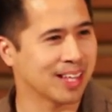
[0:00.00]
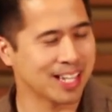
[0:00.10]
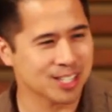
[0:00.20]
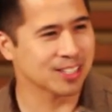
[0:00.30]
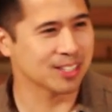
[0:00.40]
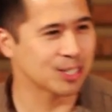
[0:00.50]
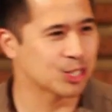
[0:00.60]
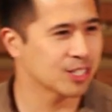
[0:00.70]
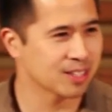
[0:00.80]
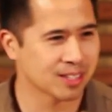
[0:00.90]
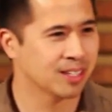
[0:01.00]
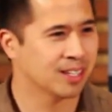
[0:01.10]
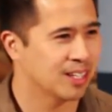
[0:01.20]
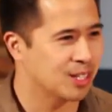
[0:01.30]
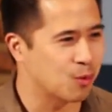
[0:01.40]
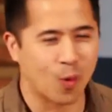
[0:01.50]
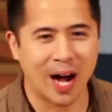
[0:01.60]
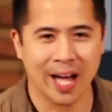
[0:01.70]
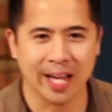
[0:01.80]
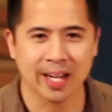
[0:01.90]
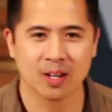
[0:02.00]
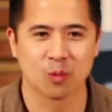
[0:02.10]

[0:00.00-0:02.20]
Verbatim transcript: That you why?